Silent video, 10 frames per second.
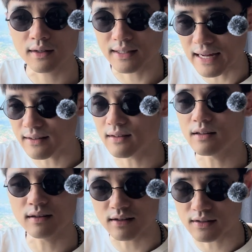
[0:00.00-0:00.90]
that
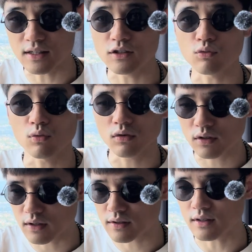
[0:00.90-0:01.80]
this is
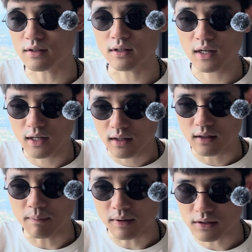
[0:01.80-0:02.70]

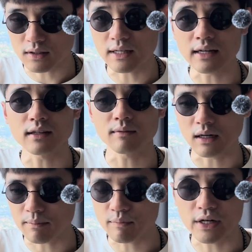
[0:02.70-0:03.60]
the person
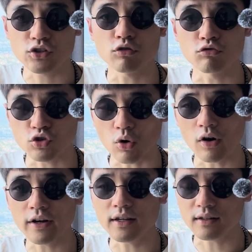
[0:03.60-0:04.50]
that brings you
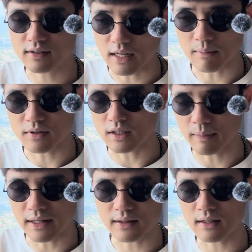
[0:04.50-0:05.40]
joy,
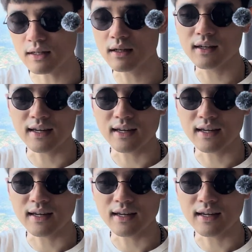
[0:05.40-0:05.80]
stability,